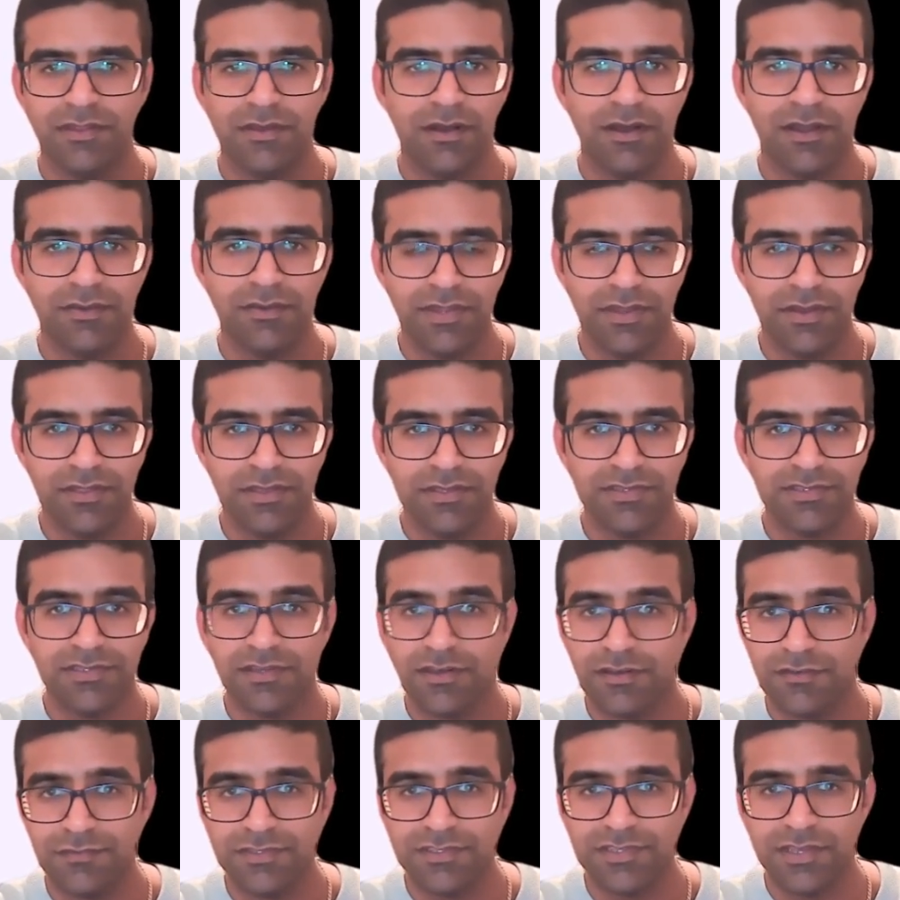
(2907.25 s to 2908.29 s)
hiring other
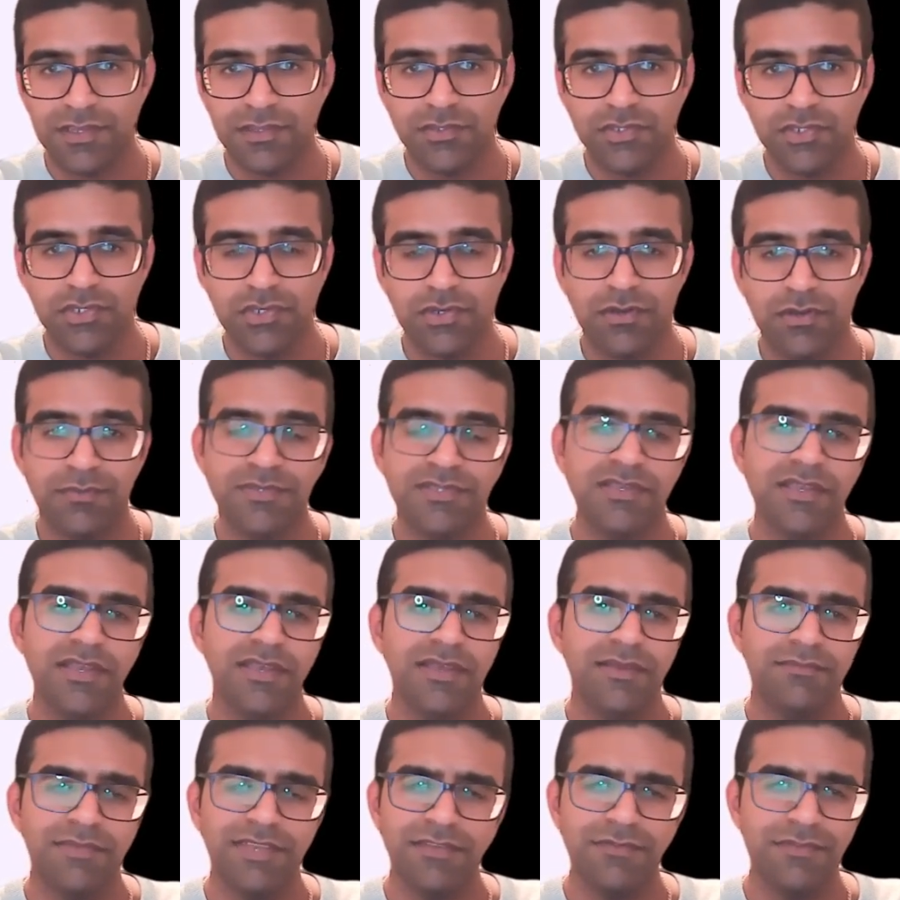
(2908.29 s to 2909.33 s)
staff for certain jobs,
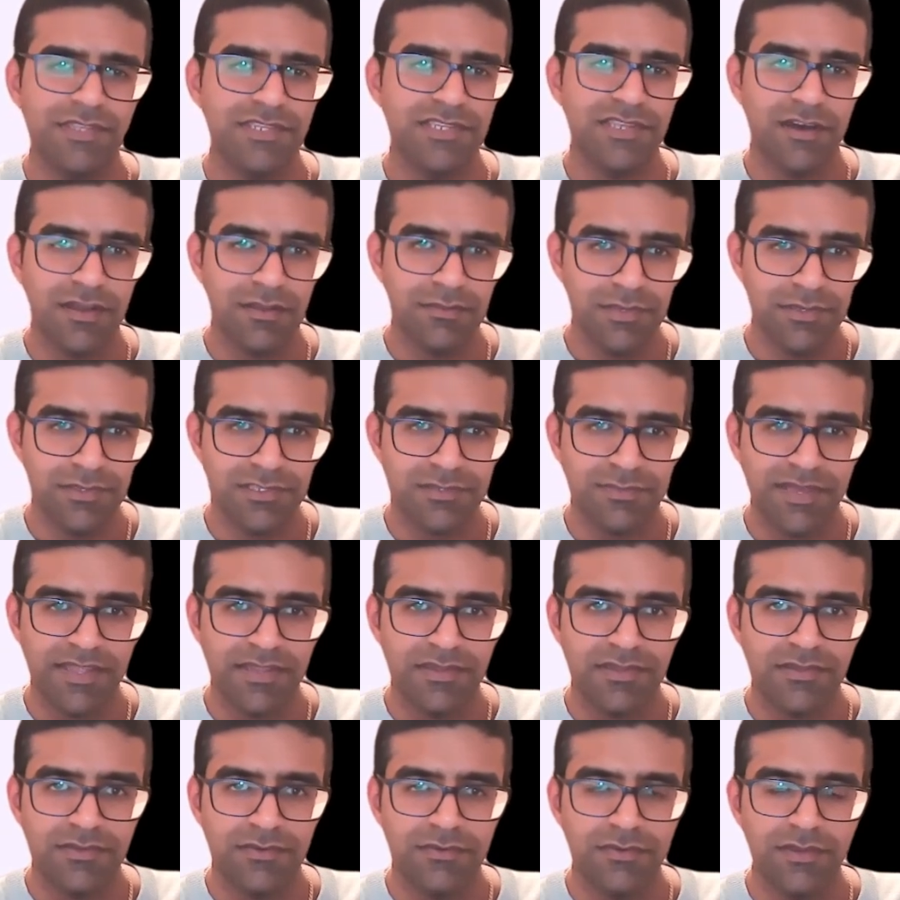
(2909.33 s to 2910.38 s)
but even the time you
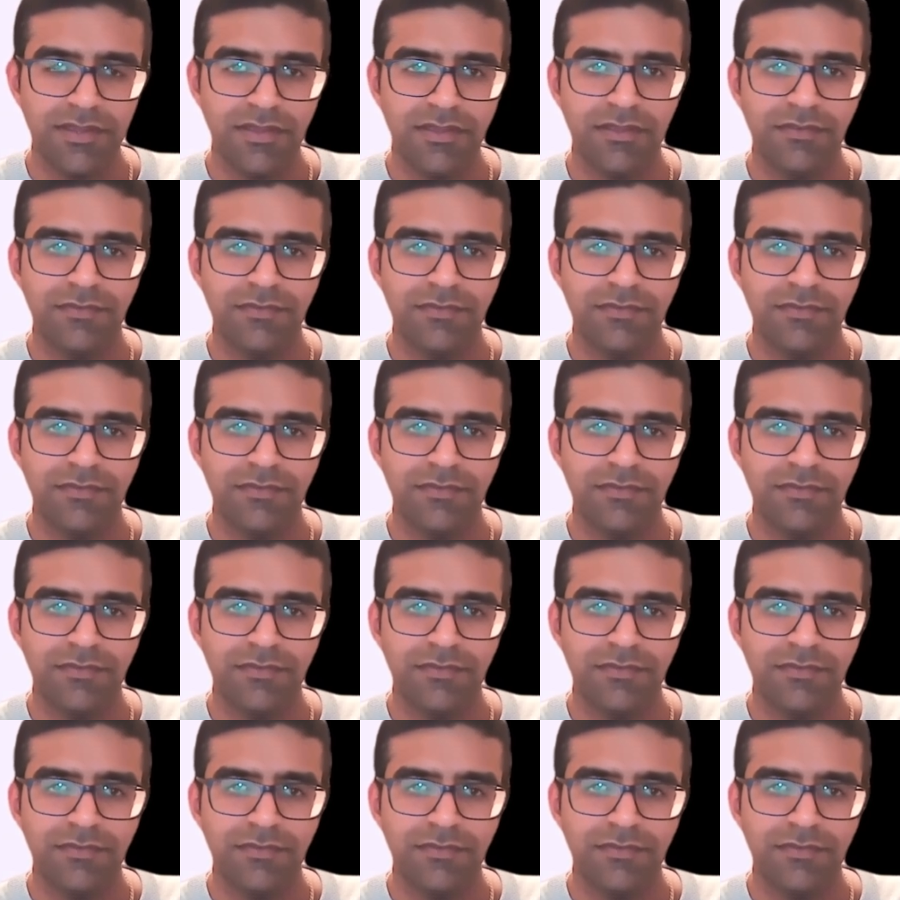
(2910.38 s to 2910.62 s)
spend, right?